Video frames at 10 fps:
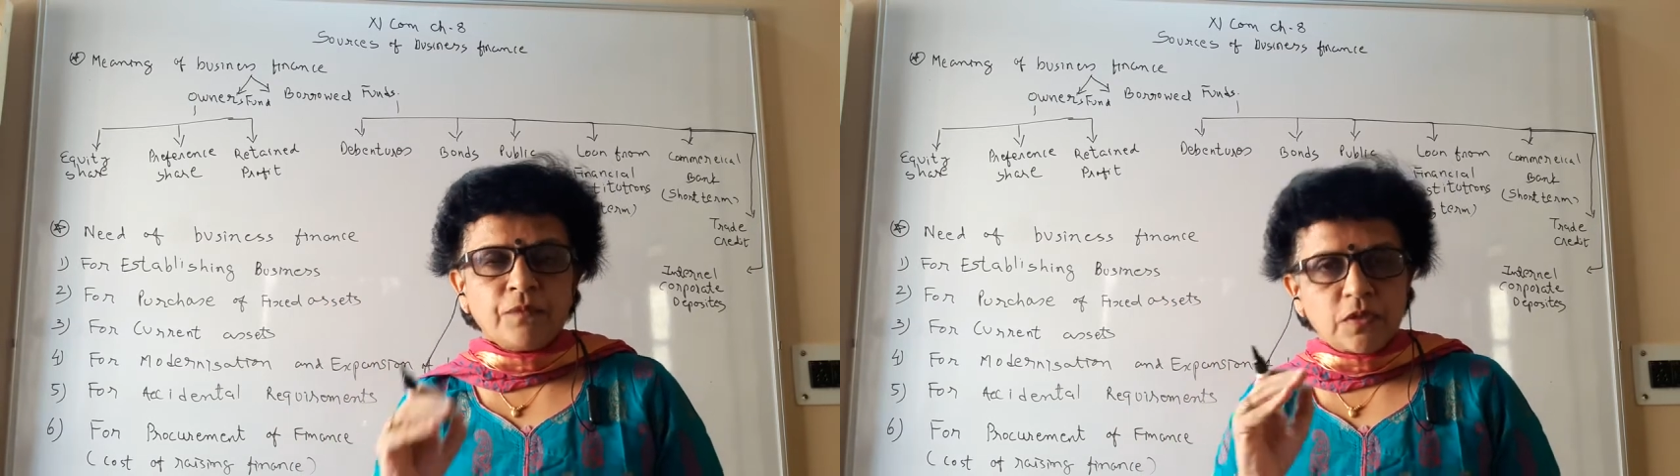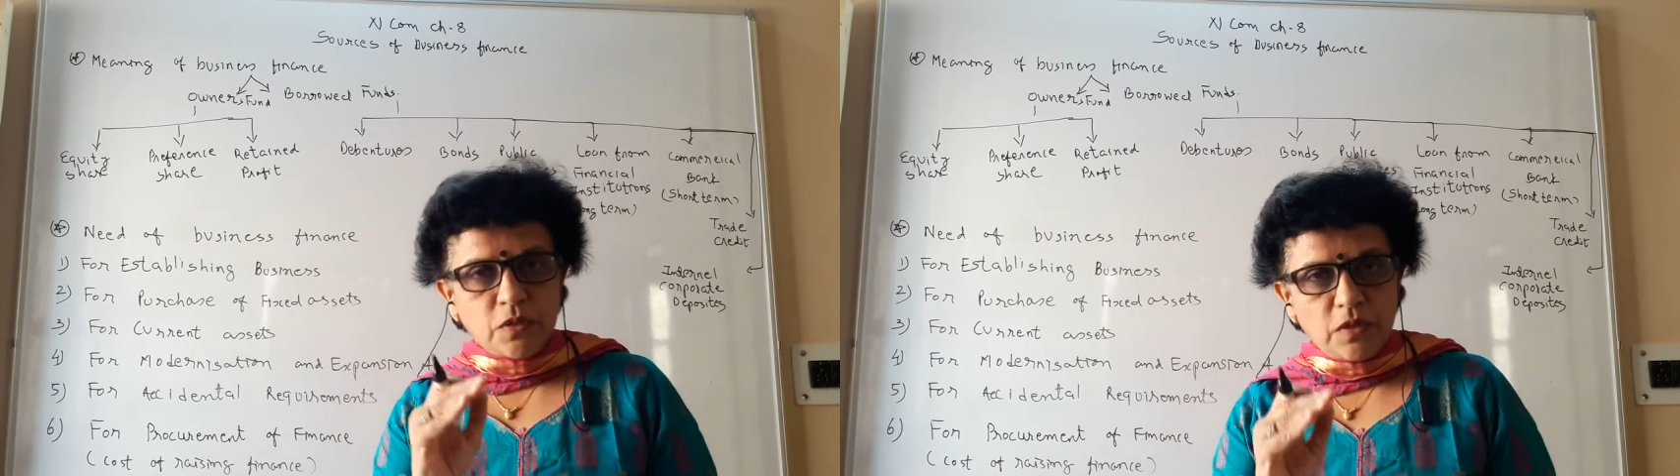
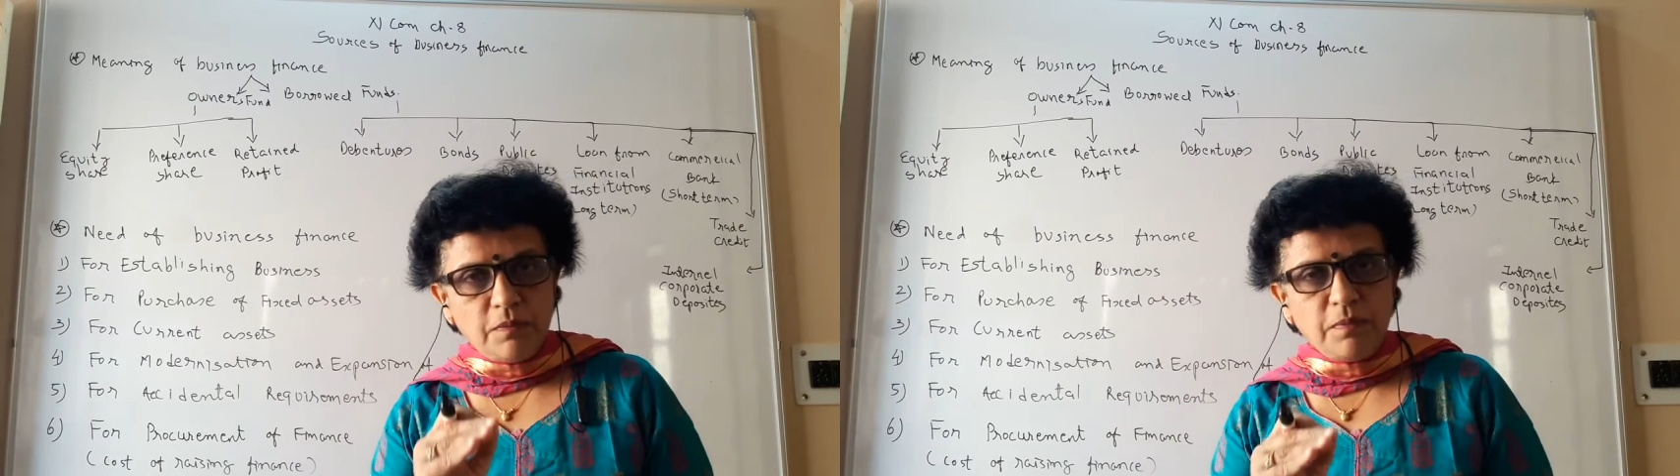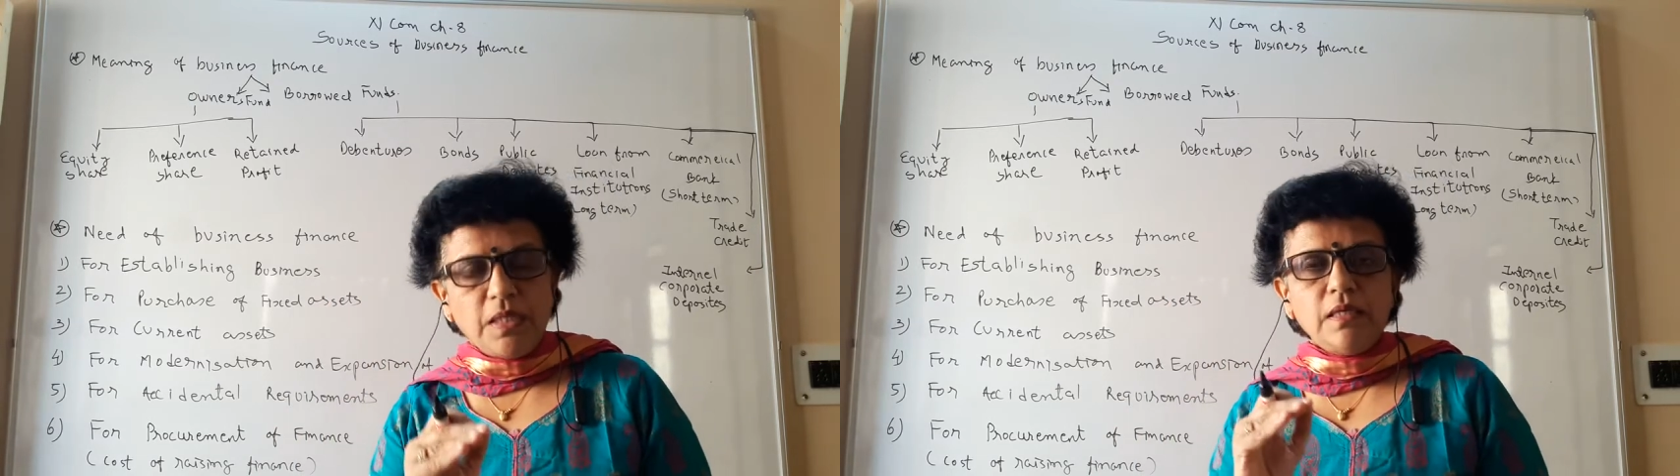So the
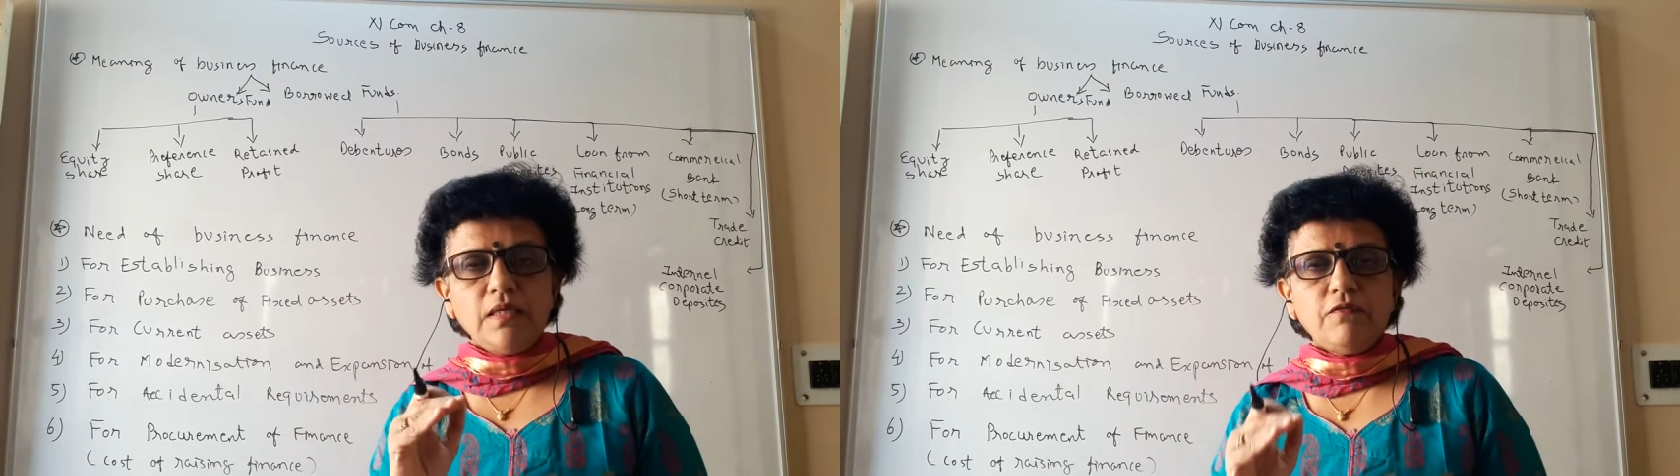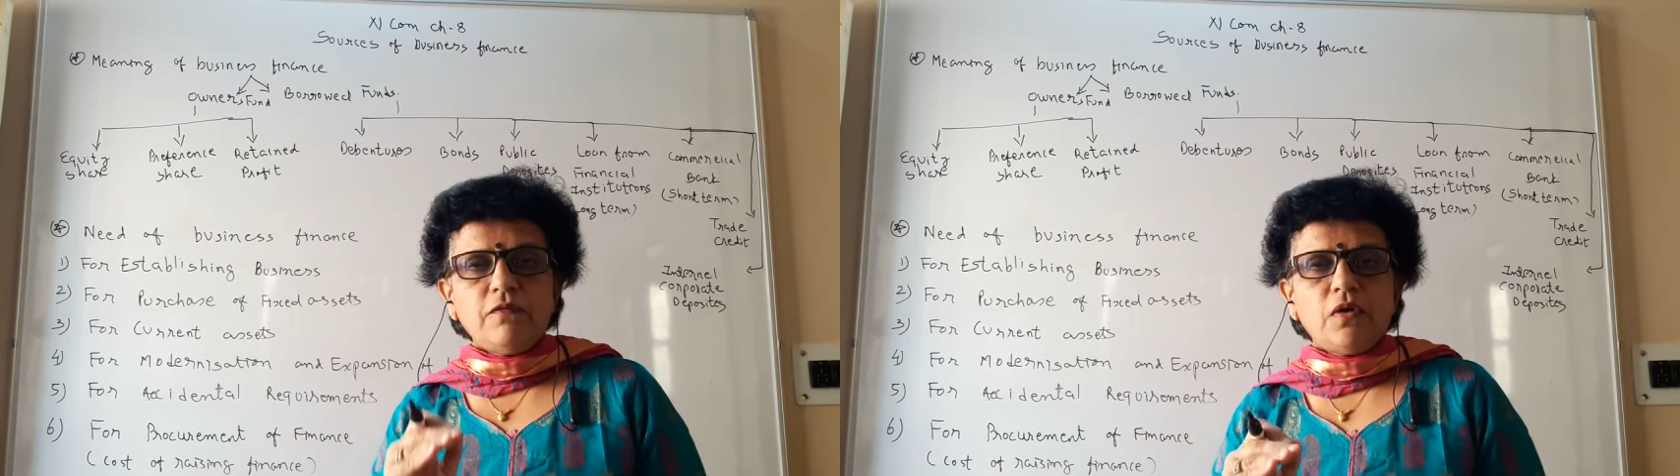
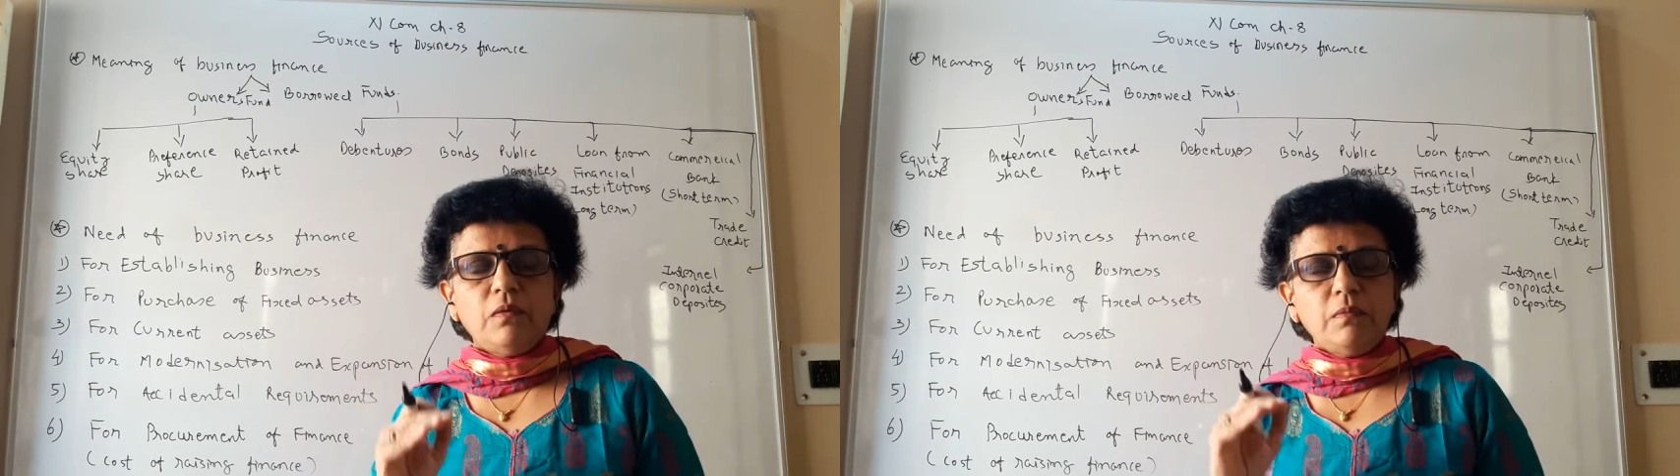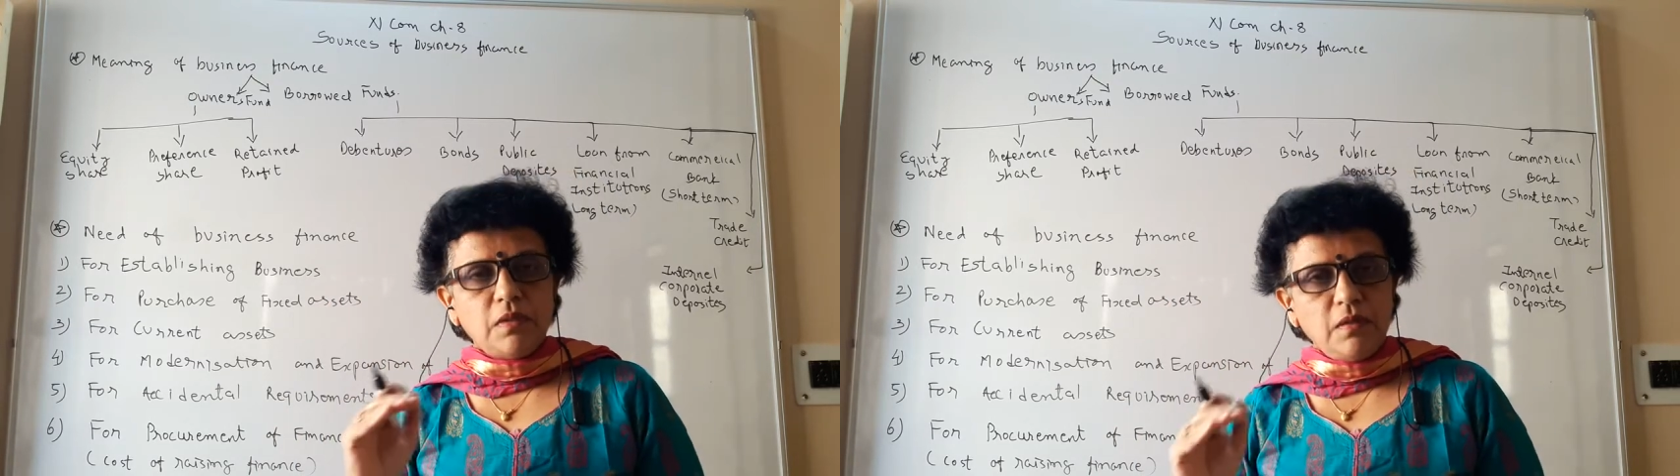meaning
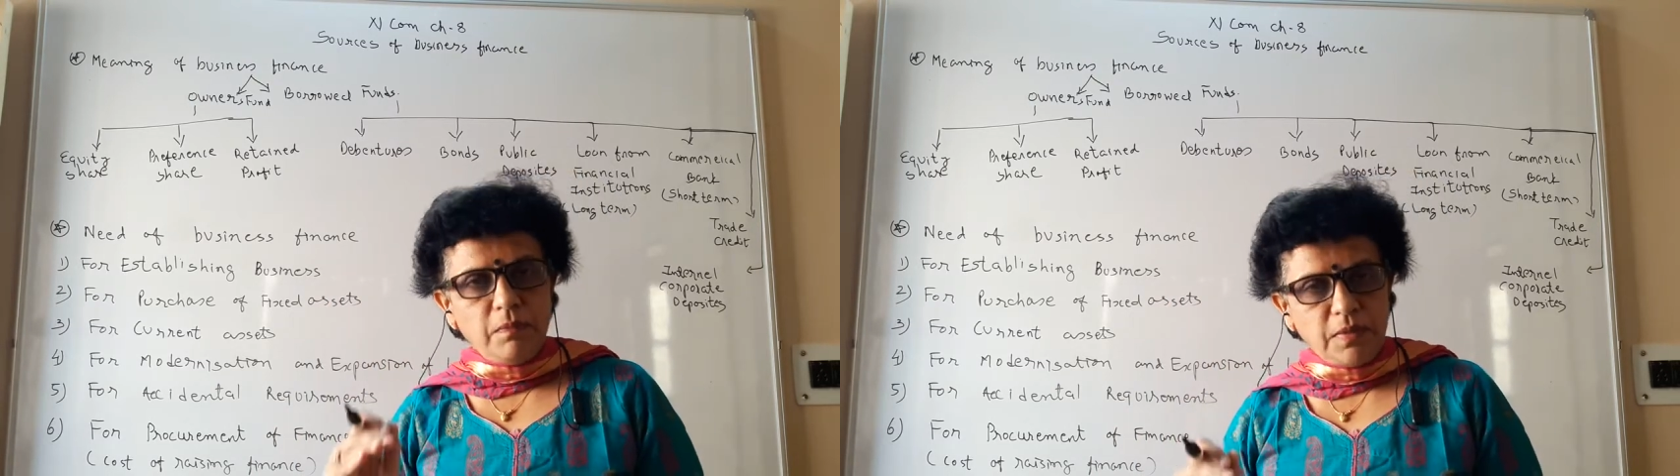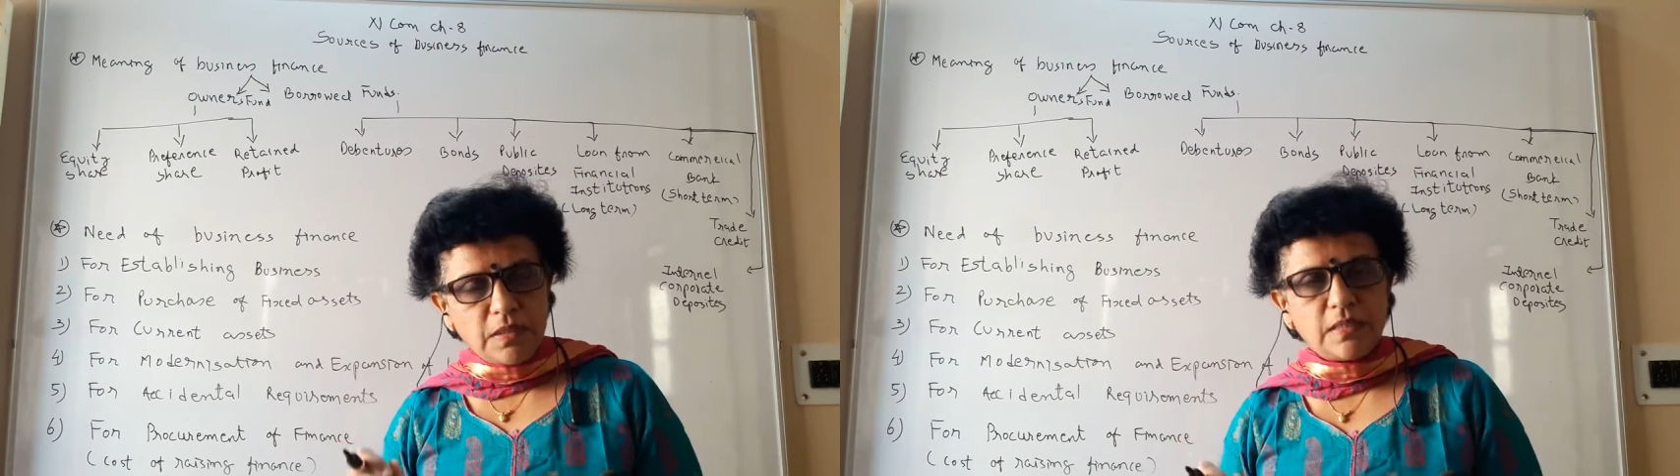from the
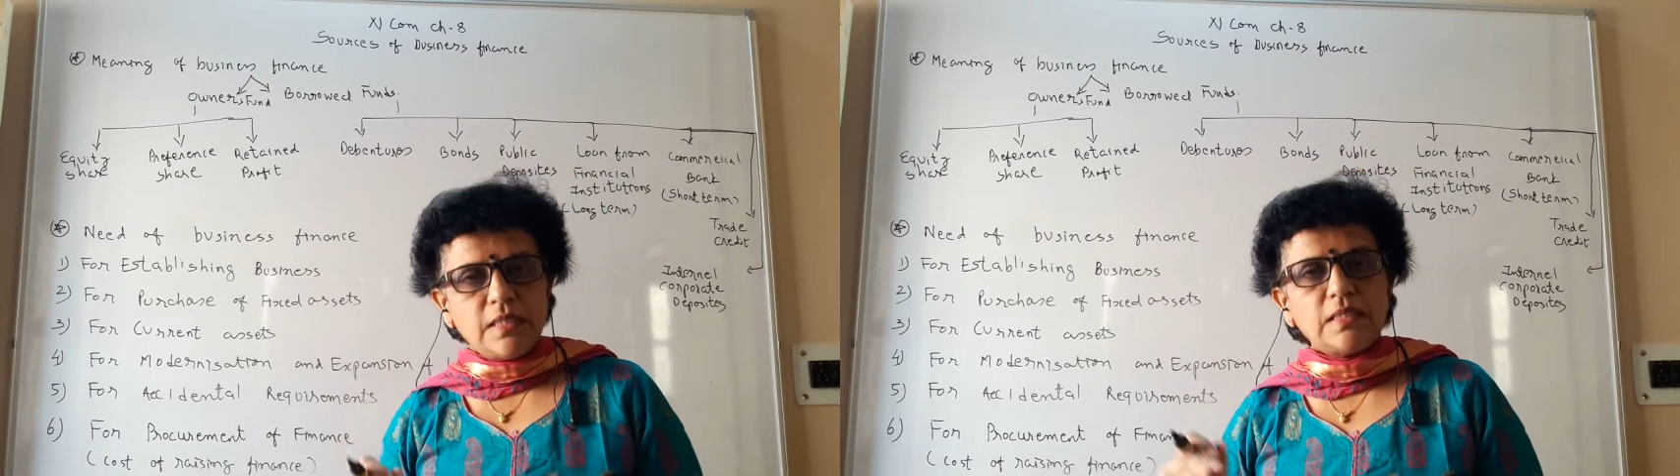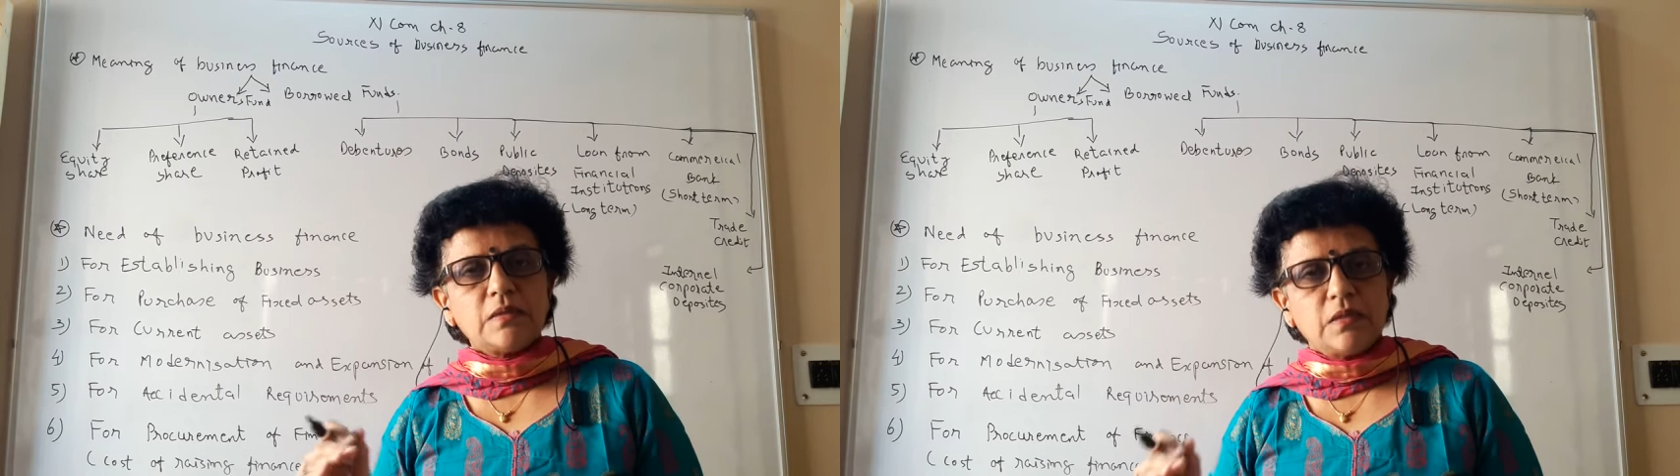
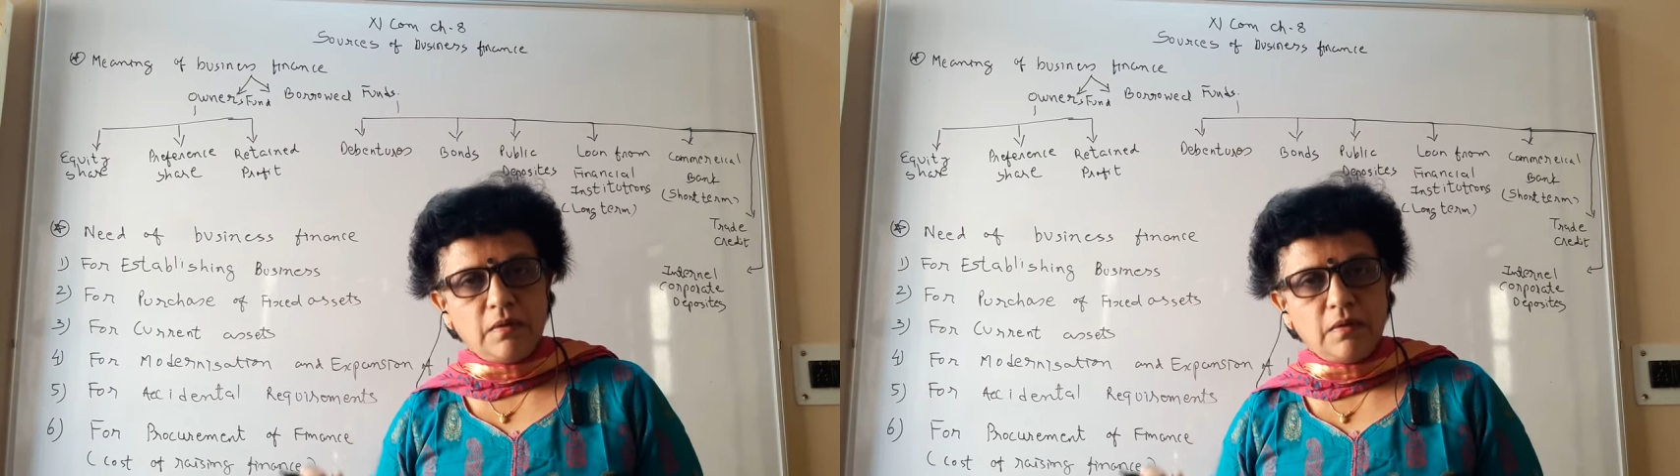business